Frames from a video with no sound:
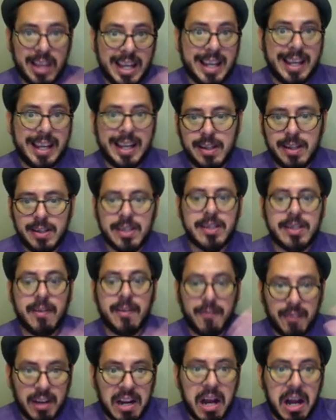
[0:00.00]
thing is.
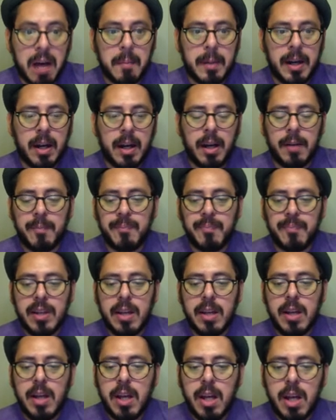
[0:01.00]
It's a phenomenon.
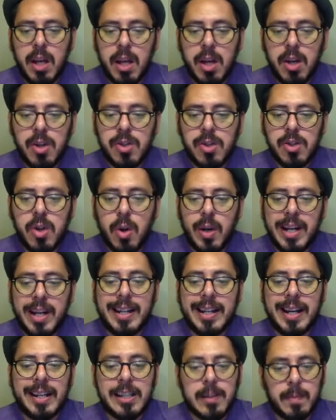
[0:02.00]
So
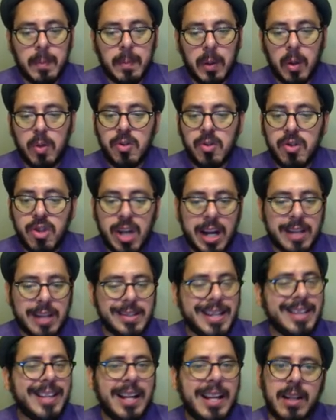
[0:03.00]
it explodes,
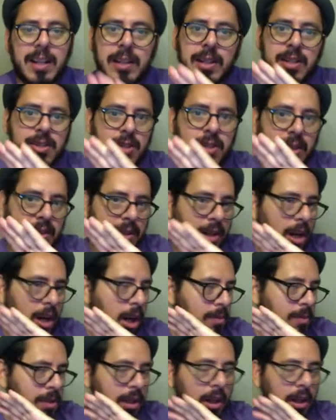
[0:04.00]
shakes, and then there's
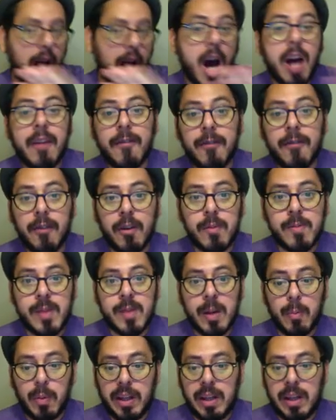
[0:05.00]
comes a lot of
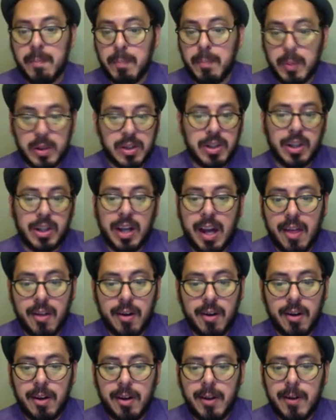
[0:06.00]
verbs that we put
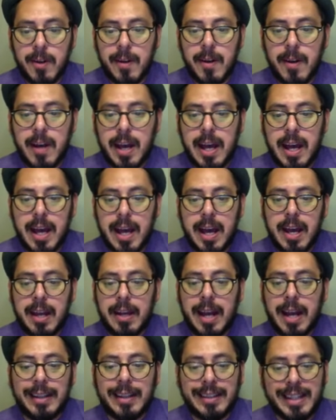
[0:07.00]
together,
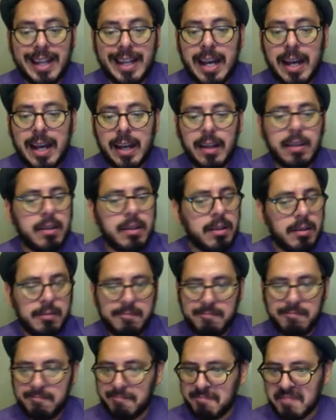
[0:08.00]
and at the end,